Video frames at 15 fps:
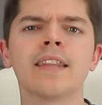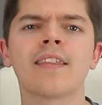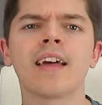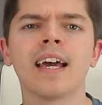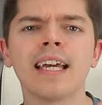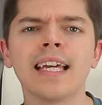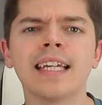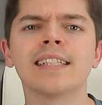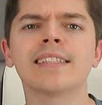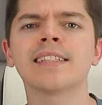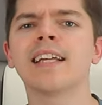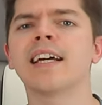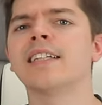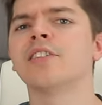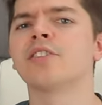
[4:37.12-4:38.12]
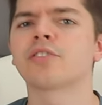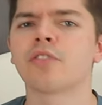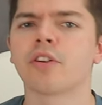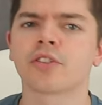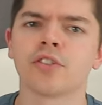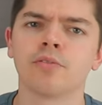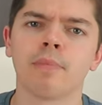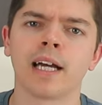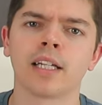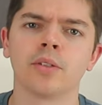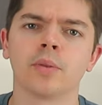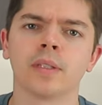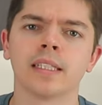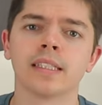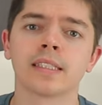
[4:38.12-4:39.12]
there isn't an instruction
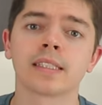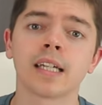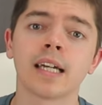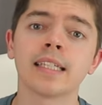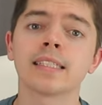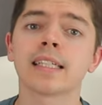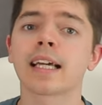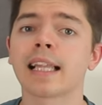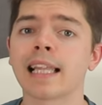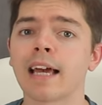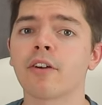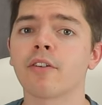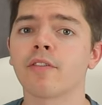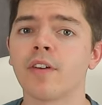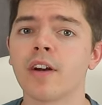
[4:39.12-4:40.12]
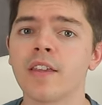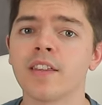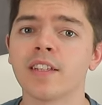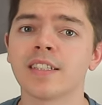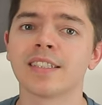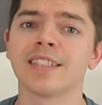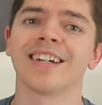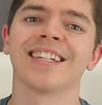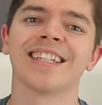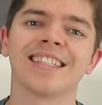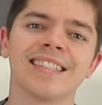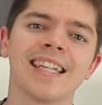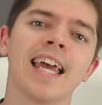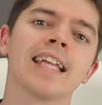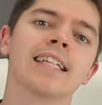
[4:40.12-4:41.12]
manual in sight to clarify the design
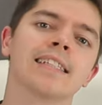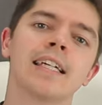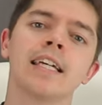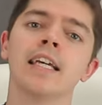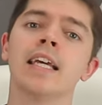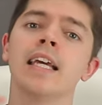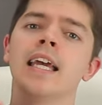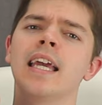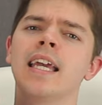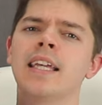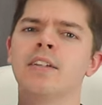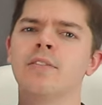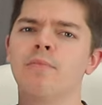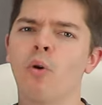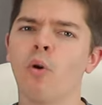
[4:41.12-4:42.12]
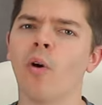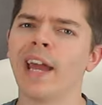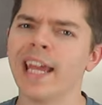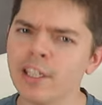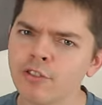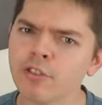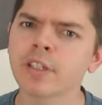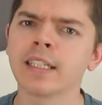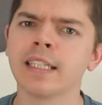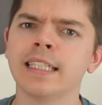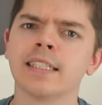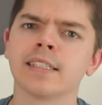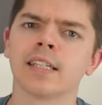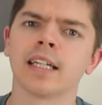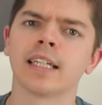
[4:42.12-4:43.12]
intent. In more intricately
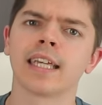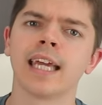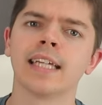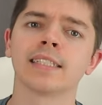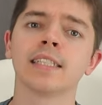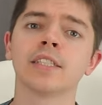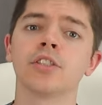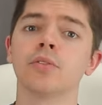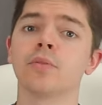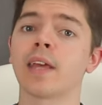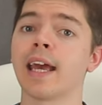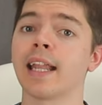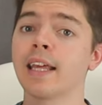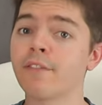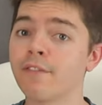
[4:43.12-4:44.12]
designed cases, you'd get a